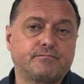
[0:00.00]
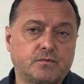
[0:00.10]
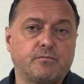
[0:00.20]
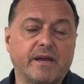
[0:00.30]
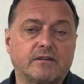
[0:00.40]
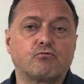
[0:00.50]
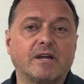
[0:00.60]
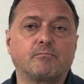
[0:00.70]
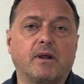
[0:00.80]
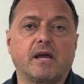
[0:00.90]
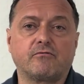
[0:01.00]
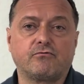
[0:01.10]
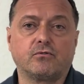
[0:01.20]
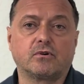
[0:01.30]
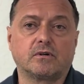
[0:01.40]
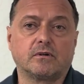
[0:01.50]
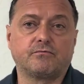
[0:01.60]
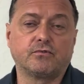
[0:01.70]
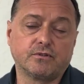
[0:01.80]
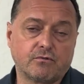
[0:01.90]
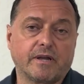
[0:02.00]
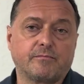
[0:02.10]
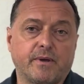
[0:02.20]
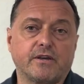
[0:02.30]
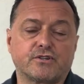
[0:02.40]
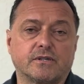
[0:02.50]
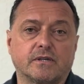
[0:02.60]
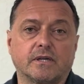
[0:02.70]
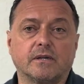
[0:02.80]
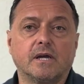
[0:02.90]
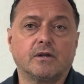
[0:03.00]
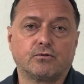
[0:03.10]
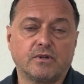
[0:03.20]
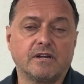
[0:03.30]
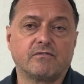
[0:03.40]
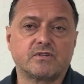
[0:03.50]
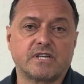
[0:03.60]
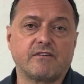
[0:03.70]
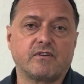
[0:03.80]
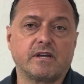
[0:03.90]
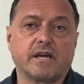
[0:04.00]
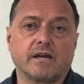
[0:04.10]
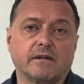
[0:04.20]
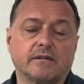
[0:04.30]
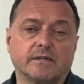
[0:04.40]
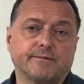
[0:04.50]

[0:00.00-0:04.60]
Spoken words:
to make the right plan for the right patient and to deliver safely and